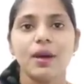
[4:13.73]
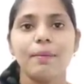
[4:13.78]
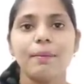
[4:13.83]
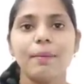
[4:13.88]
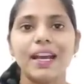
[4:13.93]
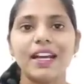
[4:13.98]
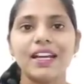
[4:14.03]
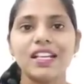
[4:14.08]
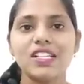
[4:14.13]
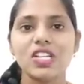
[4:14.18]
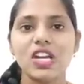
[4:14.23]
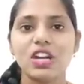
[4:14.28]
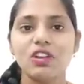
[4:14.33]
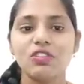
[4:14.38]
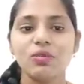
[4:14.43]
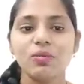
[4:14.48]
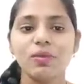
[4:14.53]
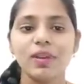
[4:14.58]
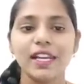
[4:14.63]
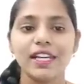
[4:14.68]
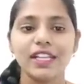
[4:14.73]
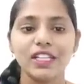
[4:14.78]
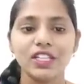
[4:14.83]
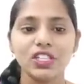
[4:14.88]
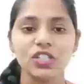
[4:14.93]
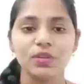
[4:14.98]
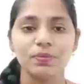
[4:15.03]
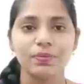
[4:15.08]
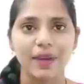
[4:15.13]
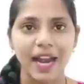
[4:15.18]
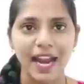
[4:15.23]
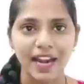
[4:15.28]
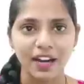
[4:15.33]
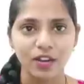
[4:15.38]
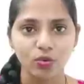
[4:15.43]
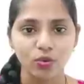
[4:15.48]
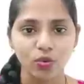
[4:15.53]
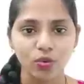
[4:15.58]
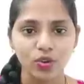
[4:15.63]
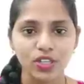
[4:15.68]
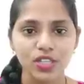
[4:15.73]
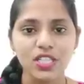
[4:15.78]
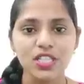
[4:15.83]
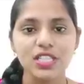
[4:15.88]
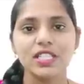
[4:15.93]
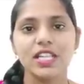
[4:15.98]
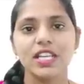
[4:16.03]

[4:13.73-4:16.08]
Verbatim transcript: by this renewable energy plant owners,